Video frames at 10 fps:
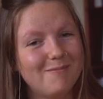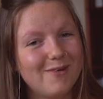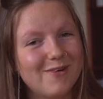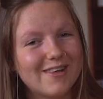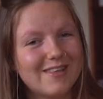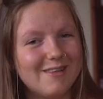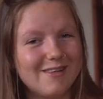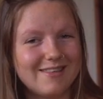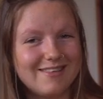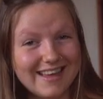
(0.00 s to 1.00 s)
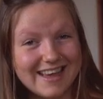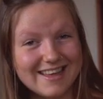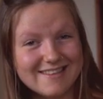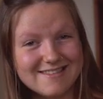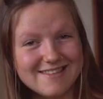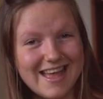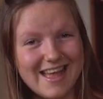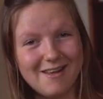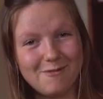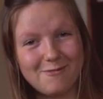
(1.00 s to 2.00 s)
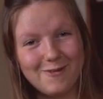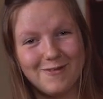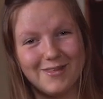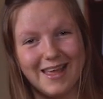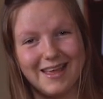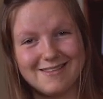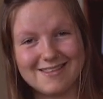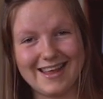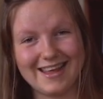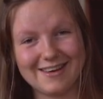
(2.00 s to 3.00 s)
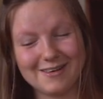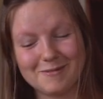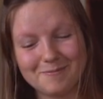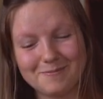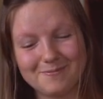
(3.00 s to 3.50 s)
booked the tickets and a few days later,